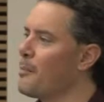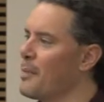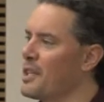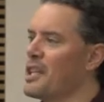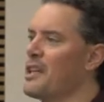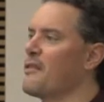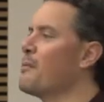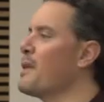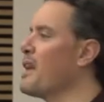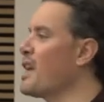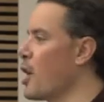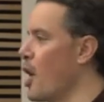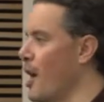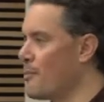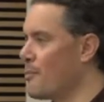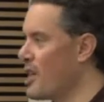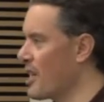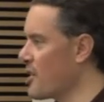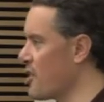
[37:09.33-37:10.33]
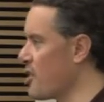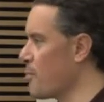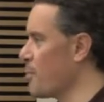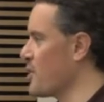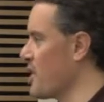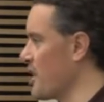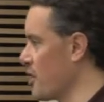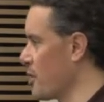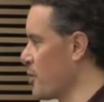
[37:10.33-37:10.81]
and give me an object at a
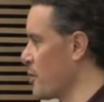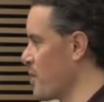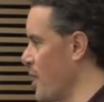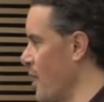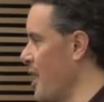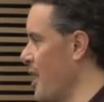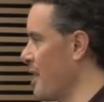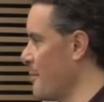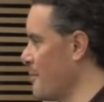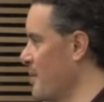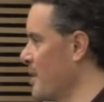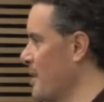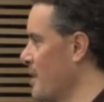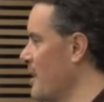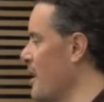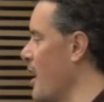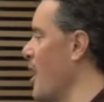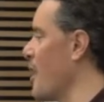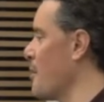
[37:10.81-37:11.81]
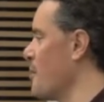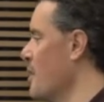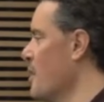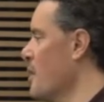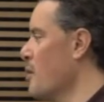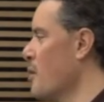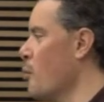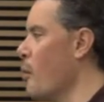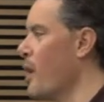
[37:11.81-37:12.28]
particular time,
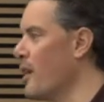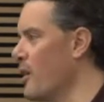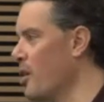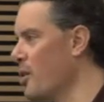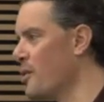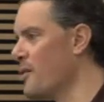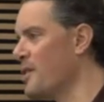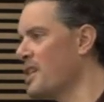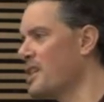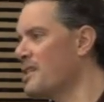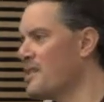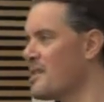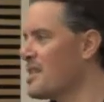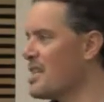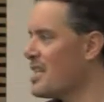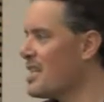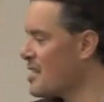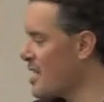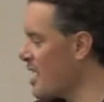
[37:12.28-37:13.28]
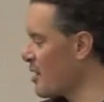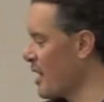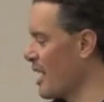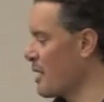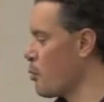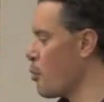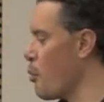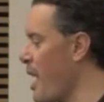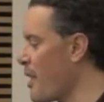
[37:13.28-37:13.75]
well, the detail,
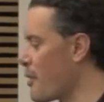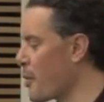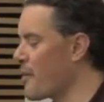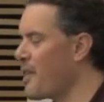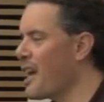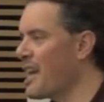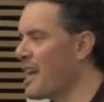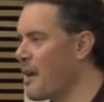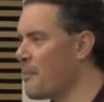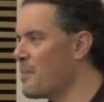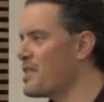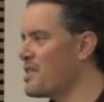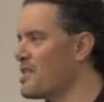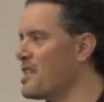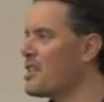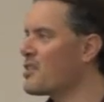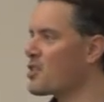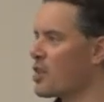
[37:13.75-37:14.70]
like whether that NPC is